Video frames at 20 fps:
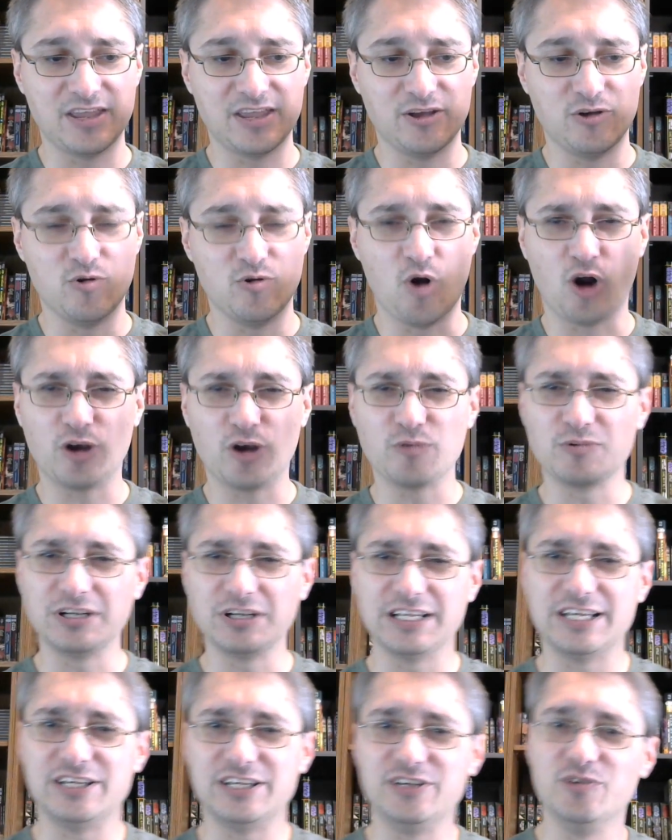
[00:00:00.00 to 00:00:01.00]
who aren't
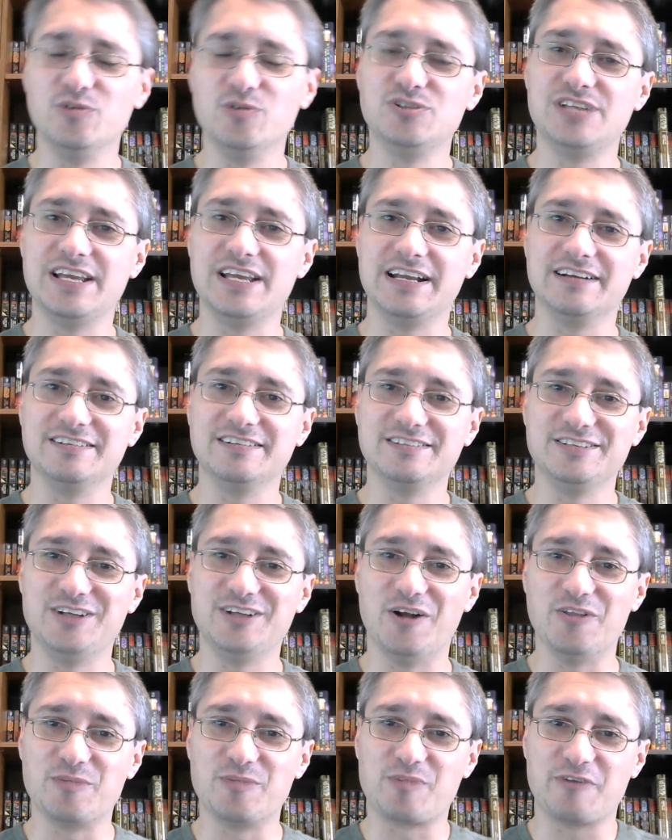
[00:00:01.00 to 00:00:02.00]
really using, you
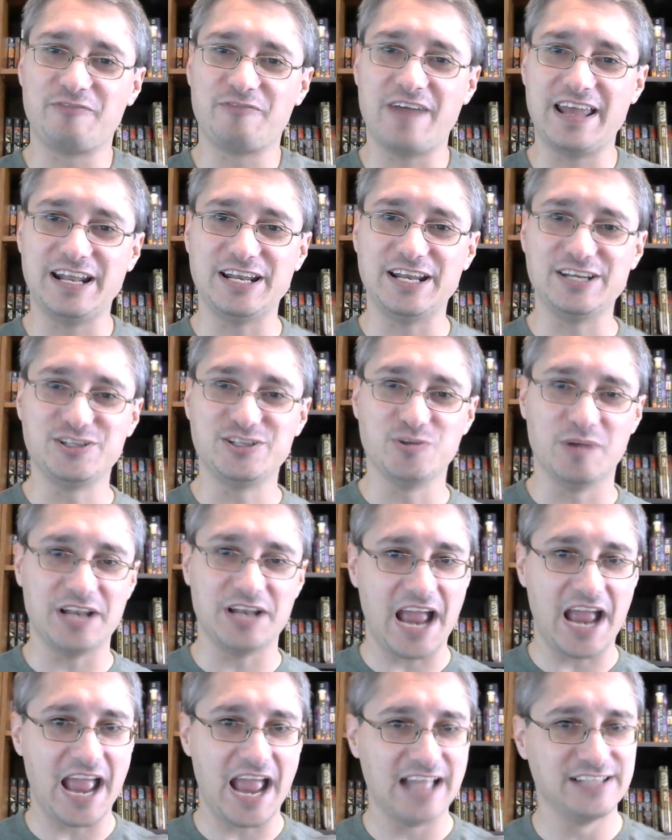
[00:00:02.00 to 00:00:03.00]
know, the profanity to
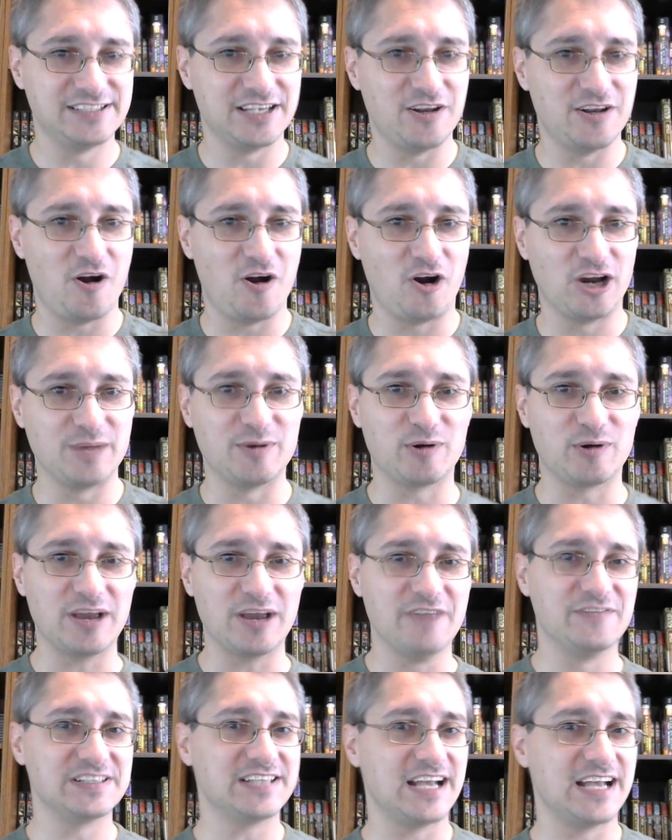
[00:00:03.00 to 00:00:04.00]
enhance an argument or
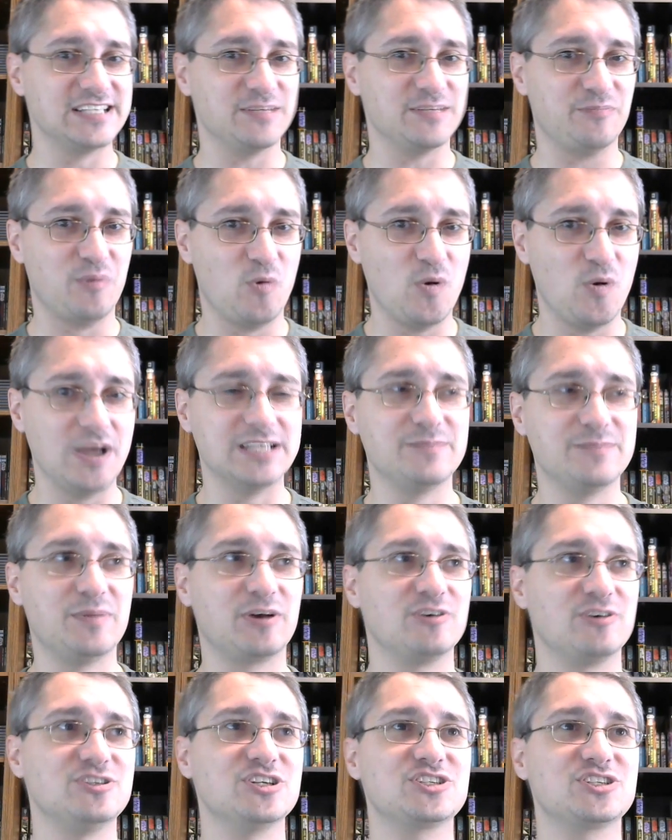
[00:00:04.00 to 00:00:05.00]
emphasize a point,
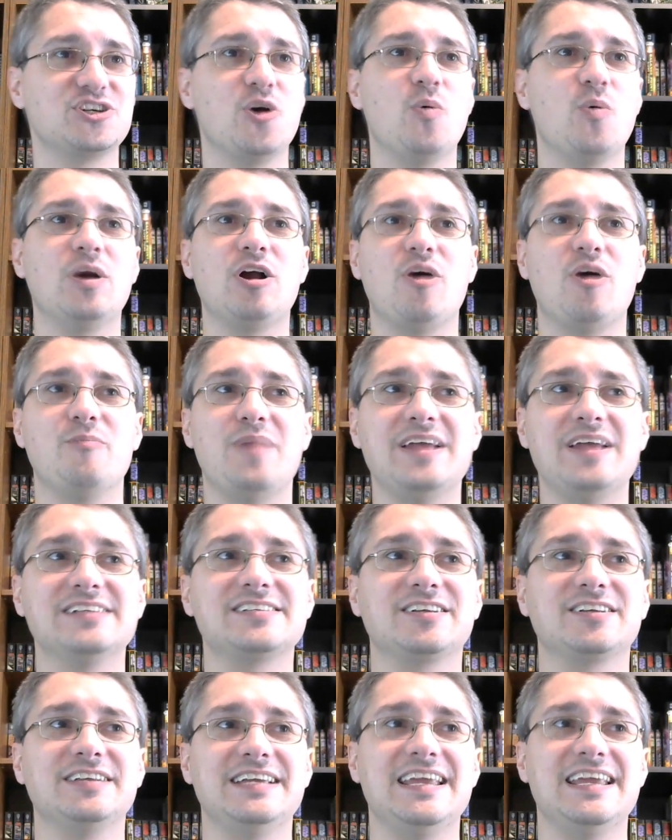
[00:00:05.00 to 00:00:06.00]
but are just going
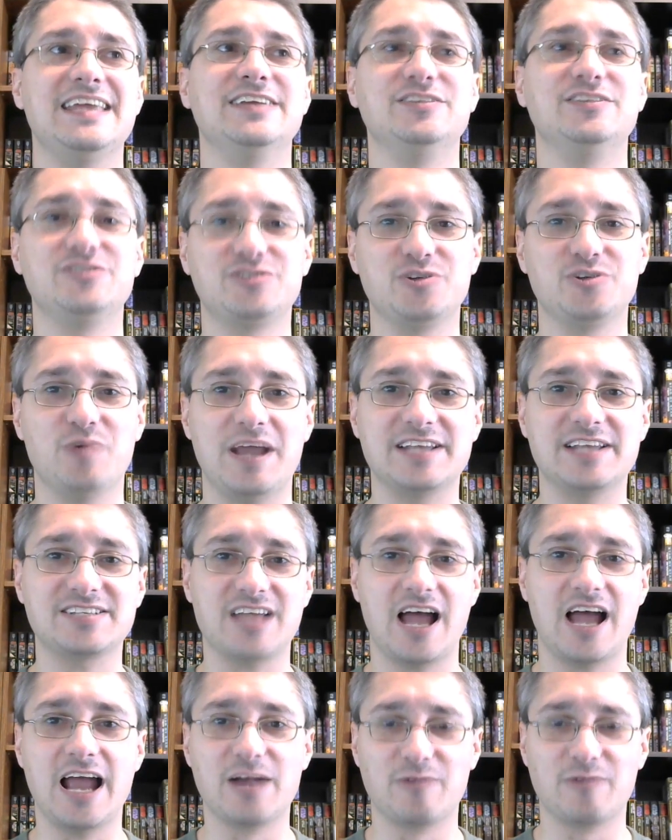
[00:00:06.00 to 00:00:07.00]
basically into a
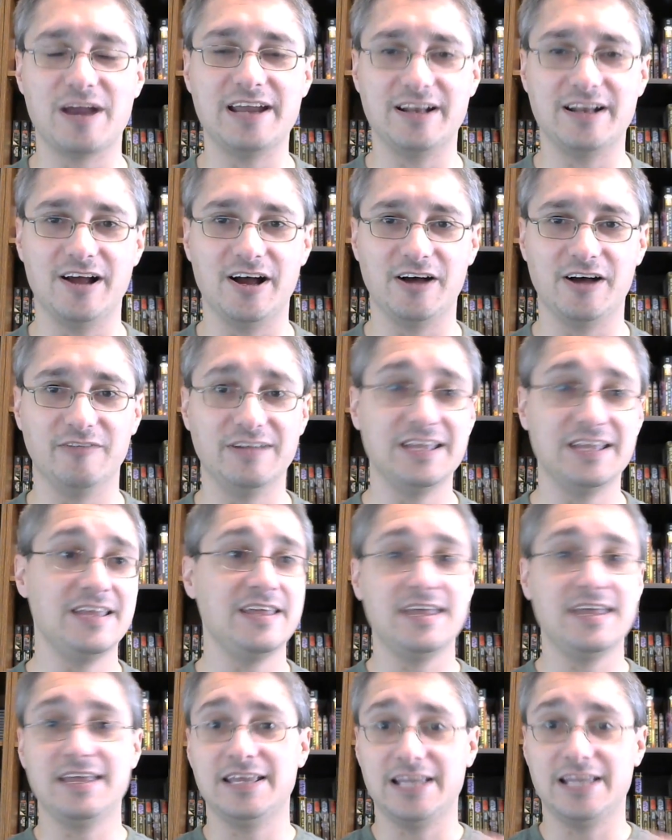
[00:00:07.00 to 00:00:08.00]
tirade of,
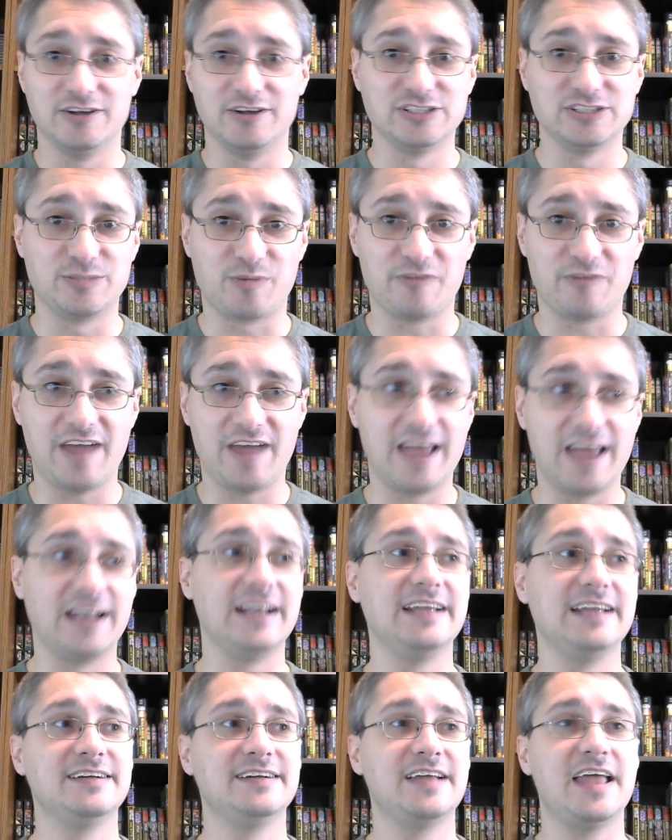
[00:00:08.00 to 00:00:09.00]
here's the
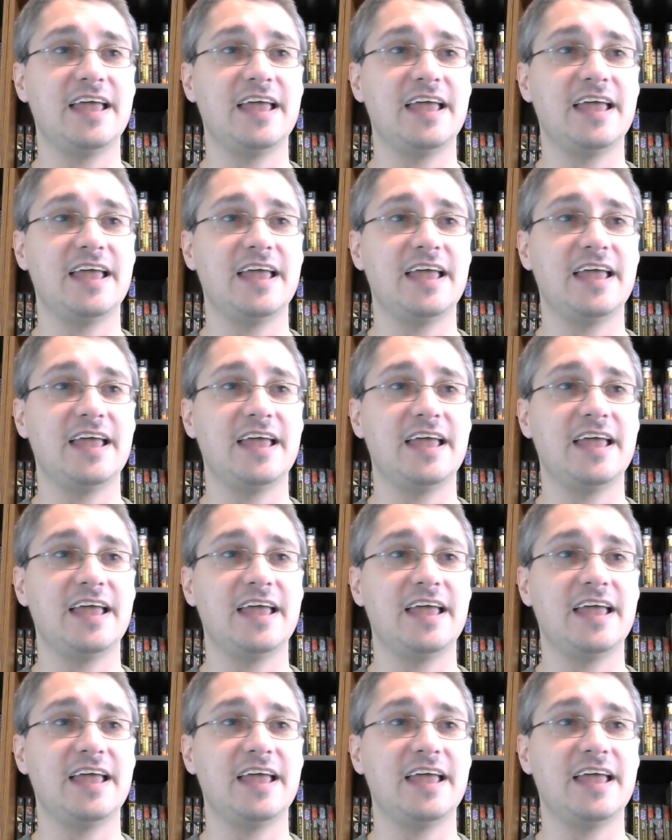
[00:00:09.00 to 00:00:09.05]
profanity,